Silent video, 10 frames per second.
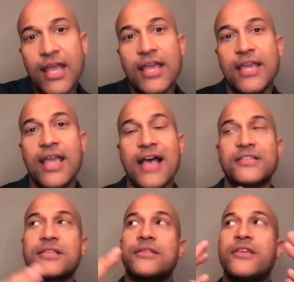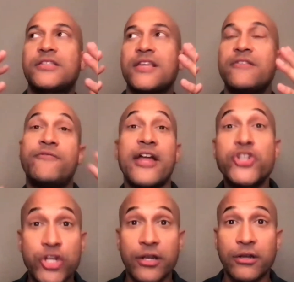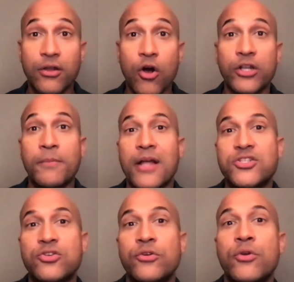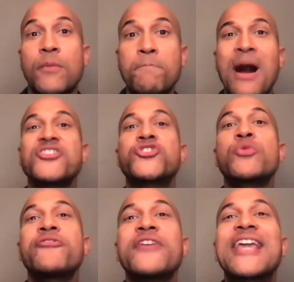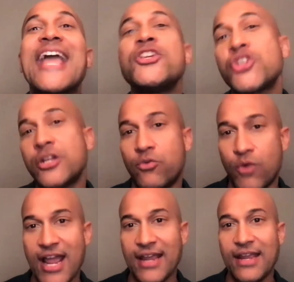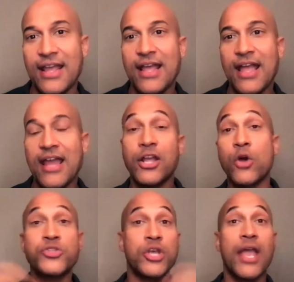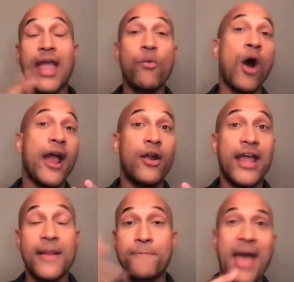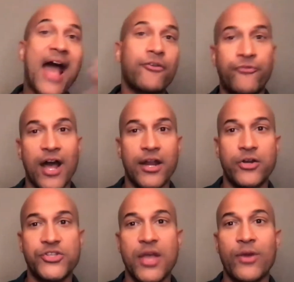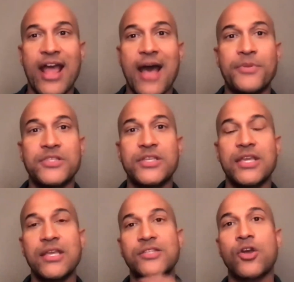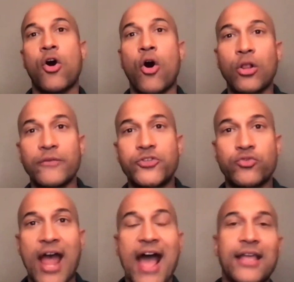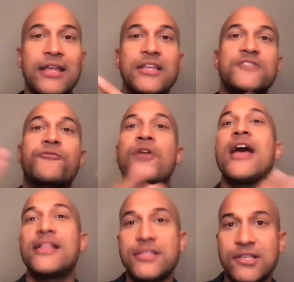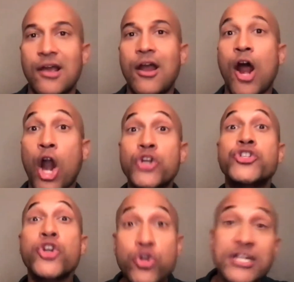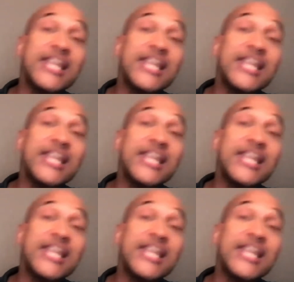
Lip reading: he has this invention called a monsterification ray, and it goes haywire and it backfires, and what happens is all of Drac and his friends are turned